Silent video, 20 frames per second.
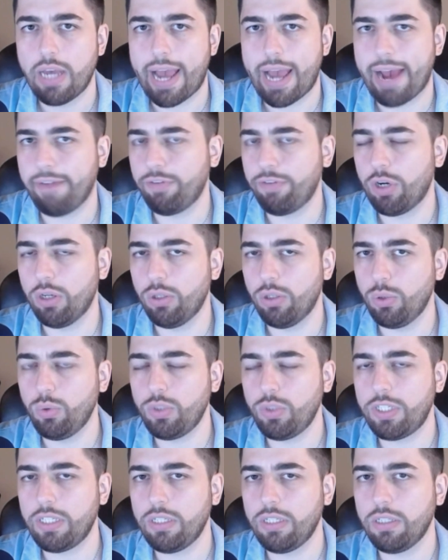after
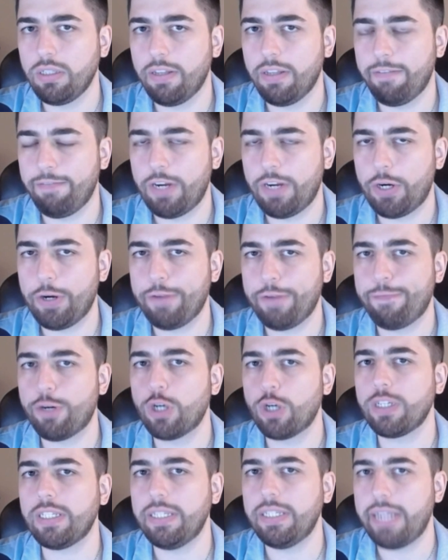losing their very
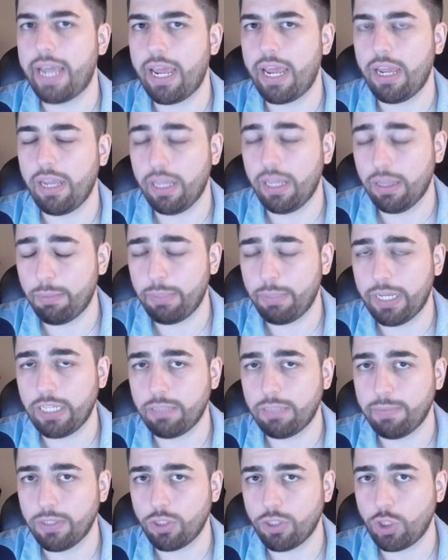first day in the
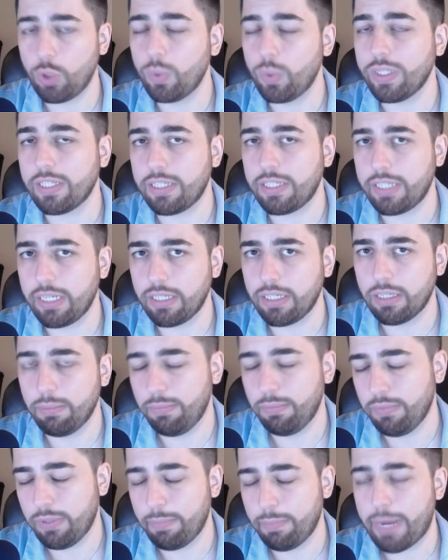placements to
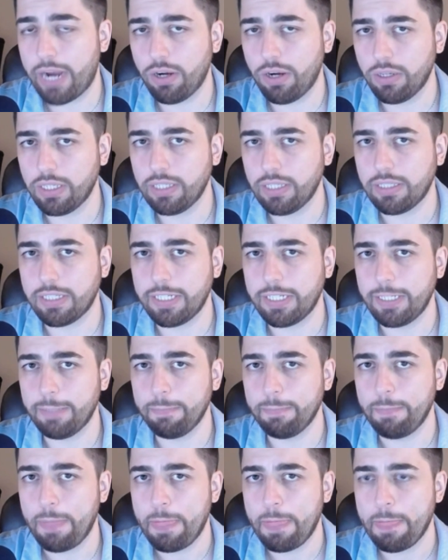Insignum, the minor league
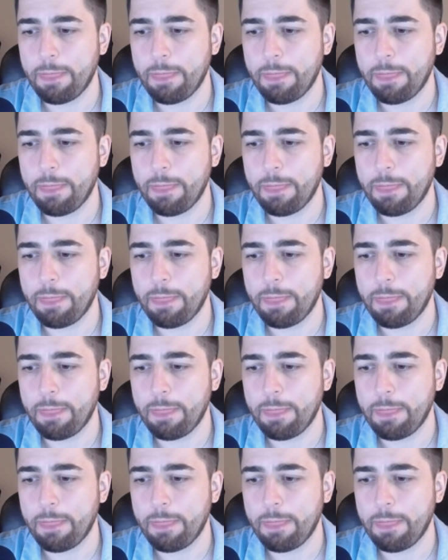team,